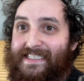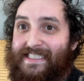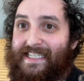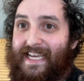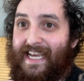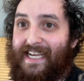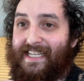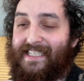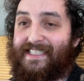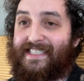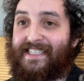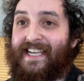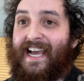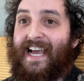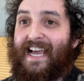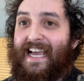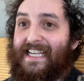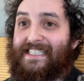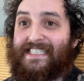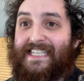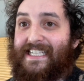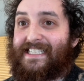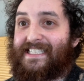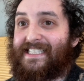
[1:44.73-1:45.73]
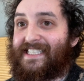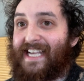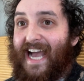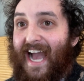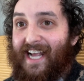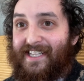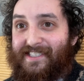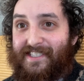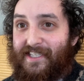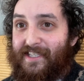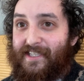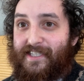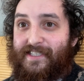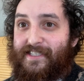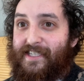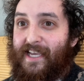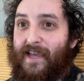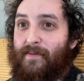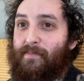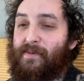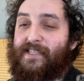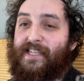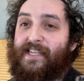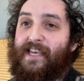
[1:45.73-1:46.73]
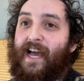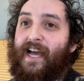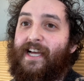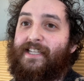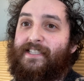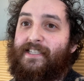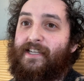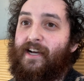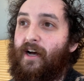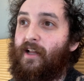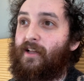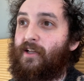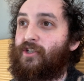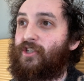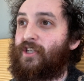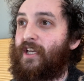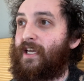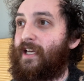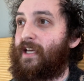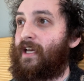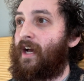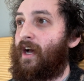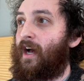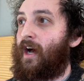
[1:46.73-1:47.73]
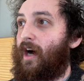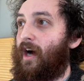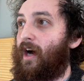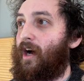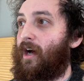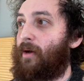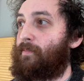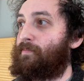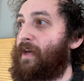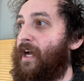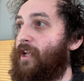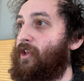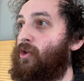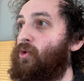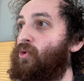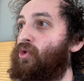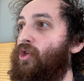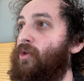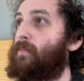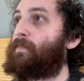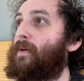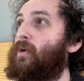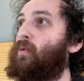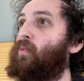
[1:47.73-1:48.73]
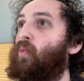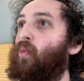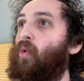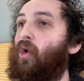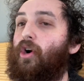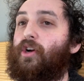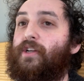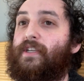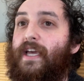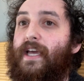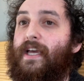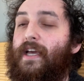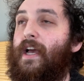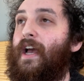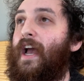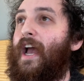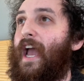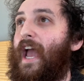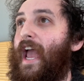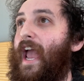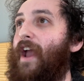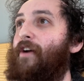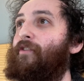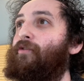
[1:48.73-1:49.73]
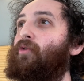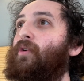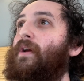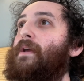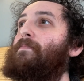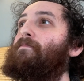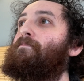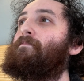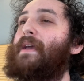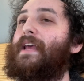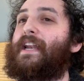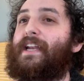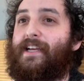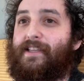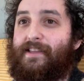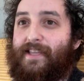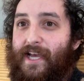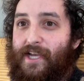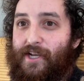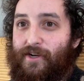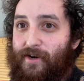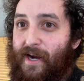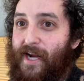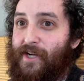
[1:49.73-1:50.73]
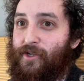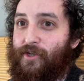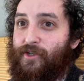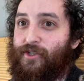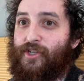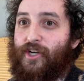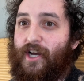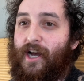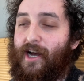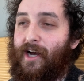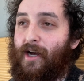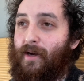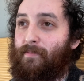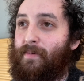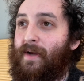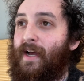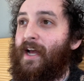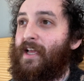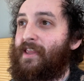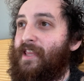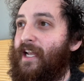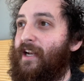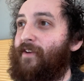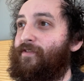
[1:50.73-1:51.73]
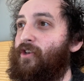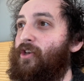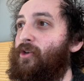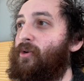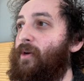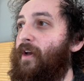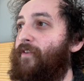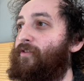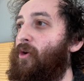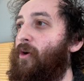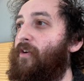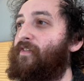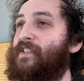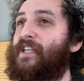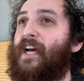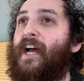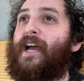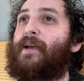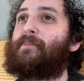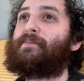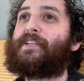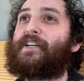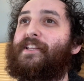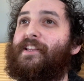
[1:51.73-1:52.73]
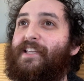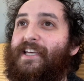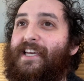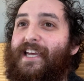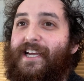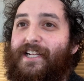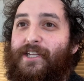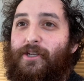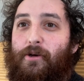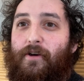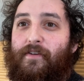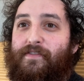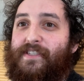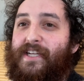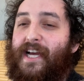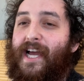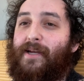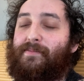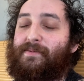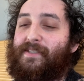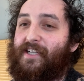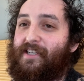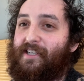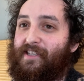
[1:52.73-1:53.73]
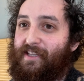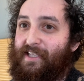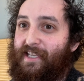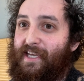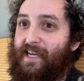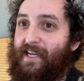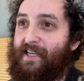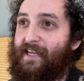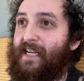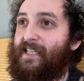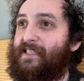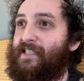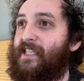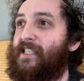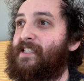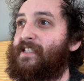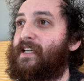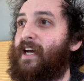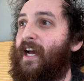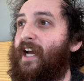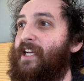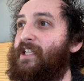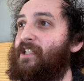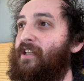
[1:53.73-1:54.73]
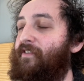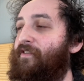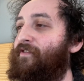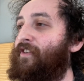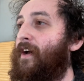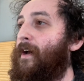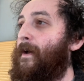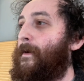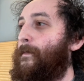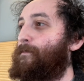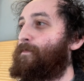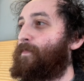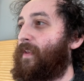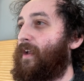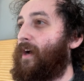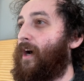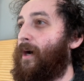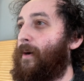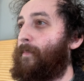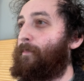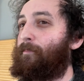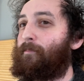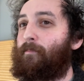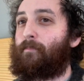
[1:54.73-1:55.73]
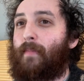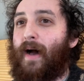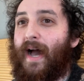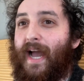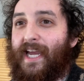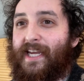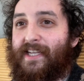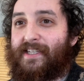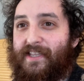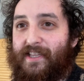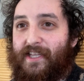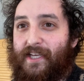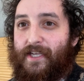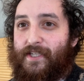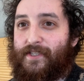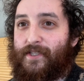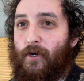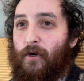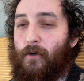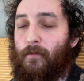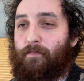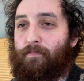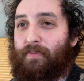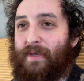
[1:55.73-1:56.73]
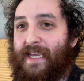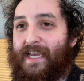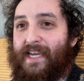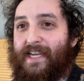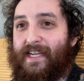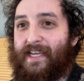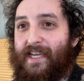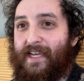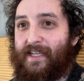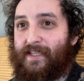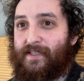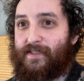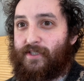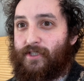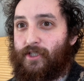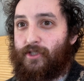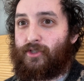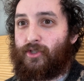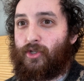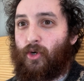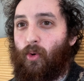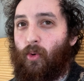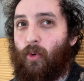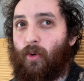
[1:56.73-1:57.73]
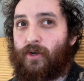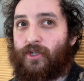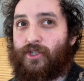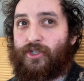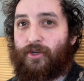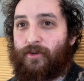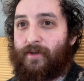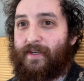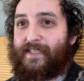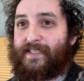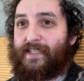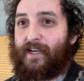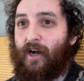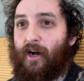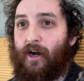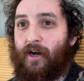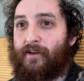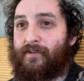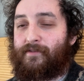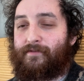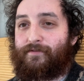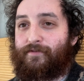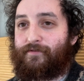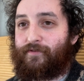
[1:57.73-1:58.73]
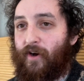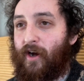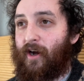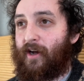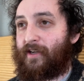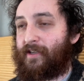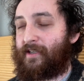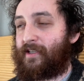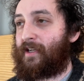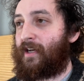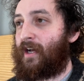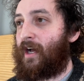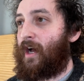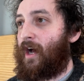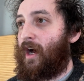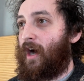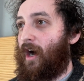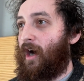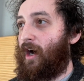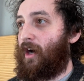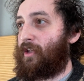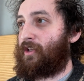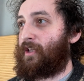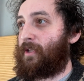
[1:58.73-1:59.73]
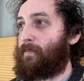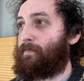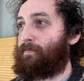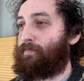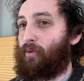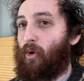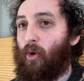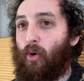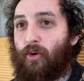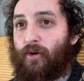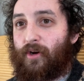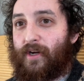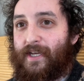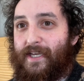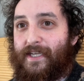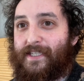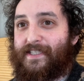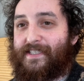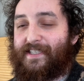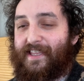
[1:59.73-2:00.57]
dance is exactly the same as the ideology uh, that you should be working every minute that you're at your job. That if you if you have time to lean, you have time to clean. It's this kind of a mindless obedience to torturous, unfun, uh, laborious